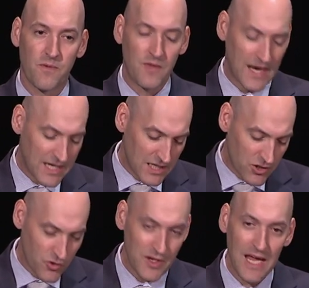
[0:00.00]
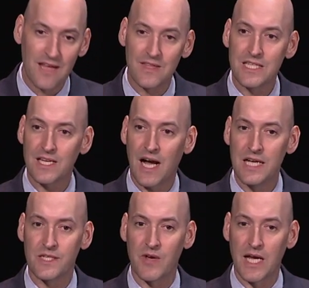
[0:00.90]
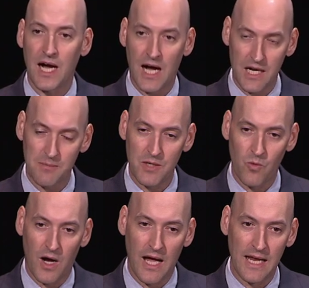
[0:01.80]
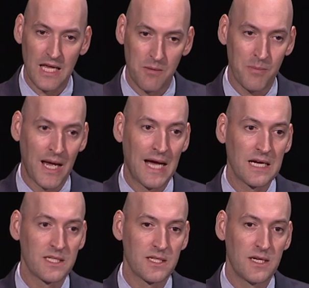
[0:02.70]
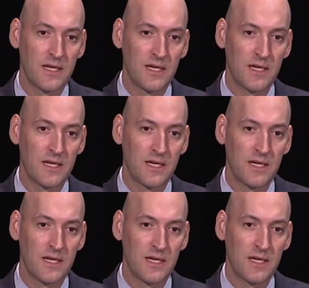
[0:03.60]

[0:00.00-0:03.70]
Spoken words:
that can create these kinds of economy-wide impacts,